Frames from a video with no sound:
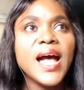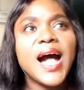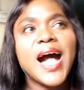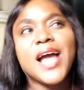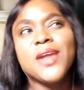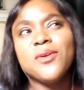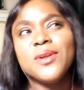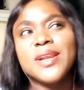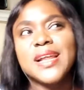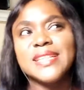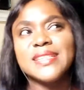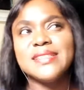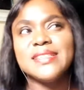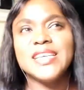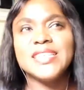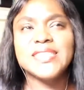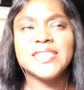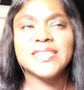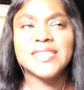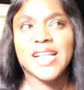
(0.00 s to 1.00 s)
I know that
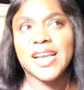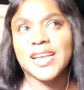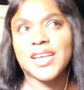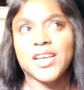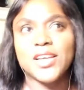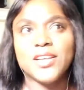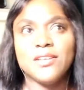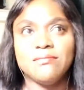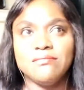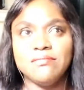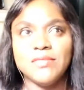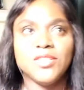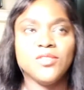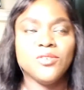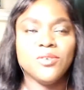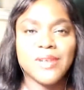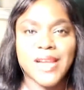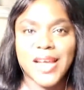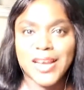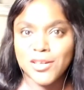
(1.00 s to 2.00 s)
this is like a you
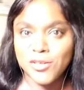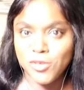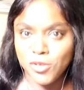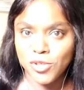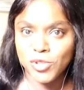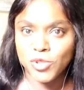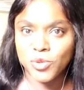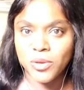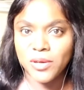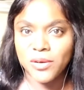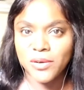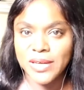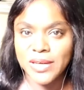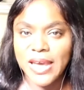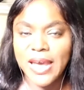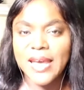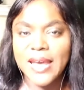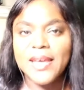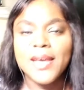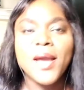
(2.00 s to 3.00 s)
know like usual,
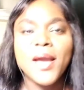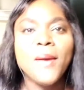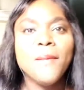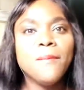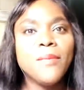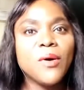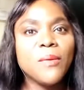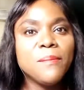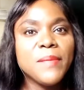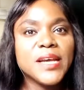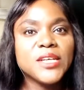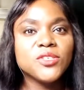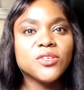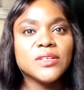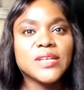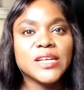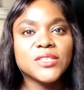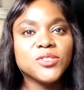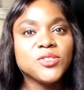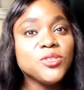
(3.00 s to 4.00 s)
okay? But make sure
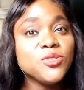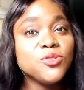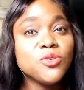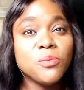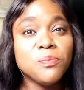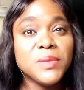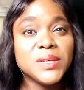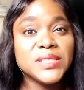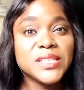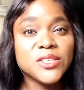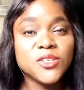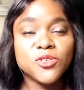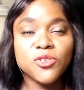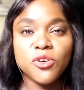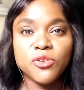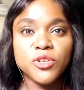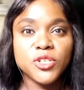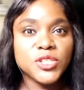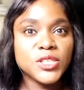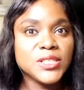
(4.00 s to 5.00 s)
that you don't miss it. You
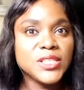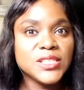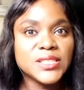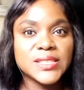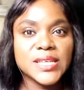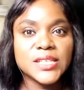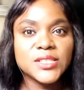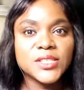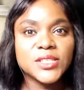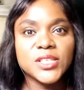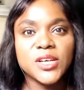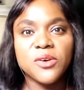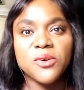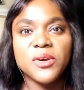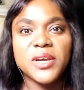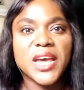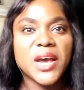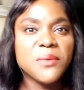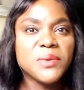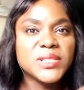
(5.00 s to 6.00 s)
don't use the distance to say,
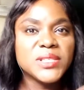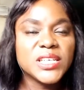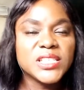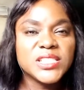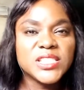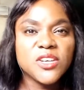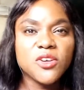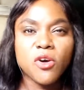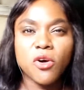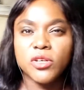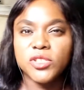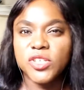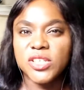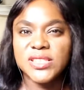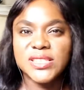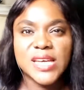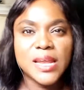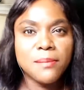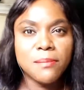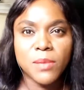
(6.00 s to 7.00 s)
okay, I wish I see you or
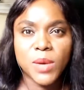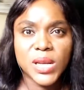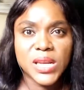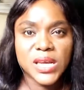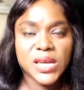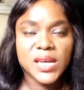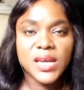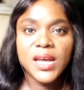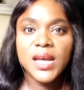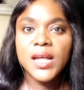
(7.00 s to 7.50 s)
just send money.